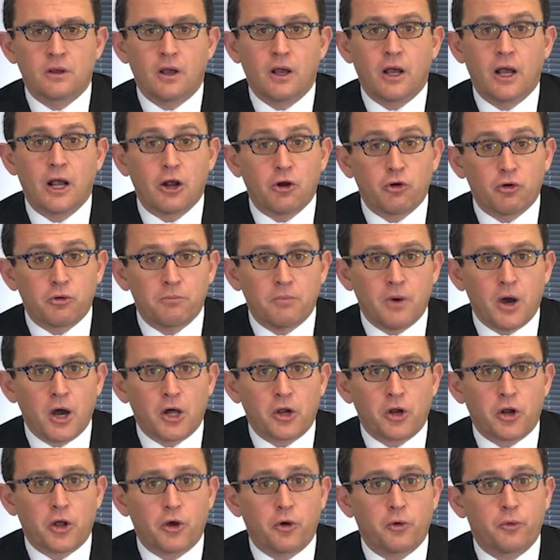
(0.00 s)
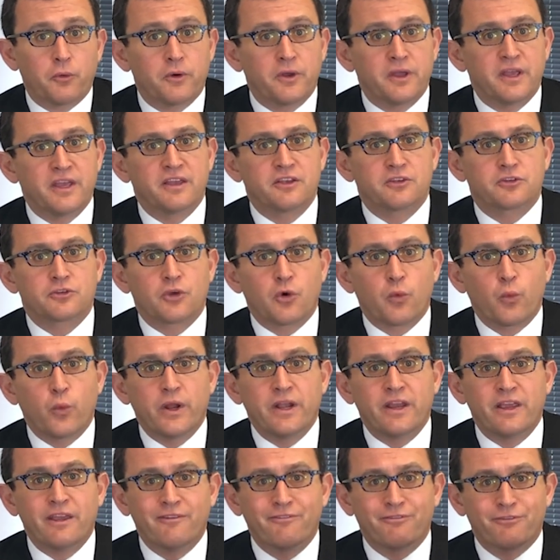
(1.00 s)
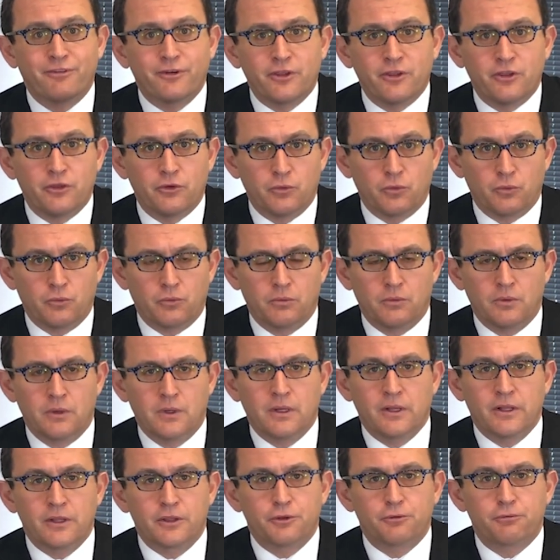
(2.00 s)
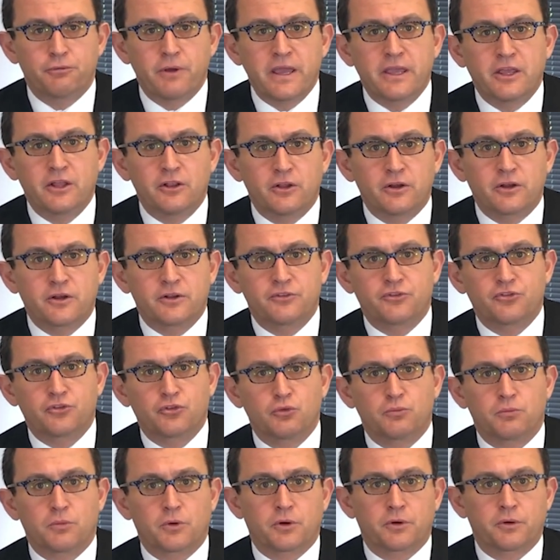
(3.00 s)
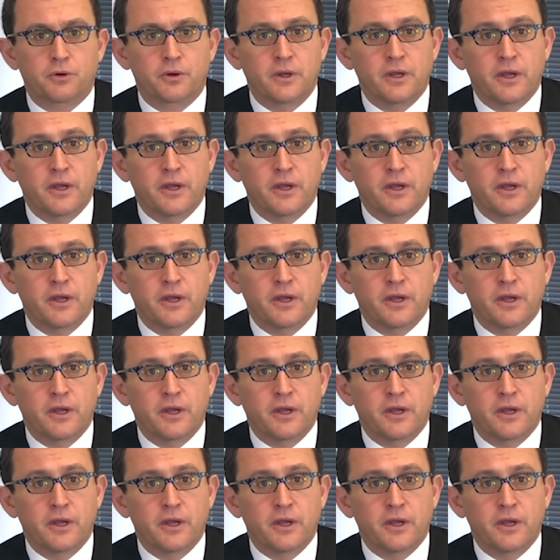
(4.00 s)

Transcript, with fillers: Our motto is winning for you, the regular consumer.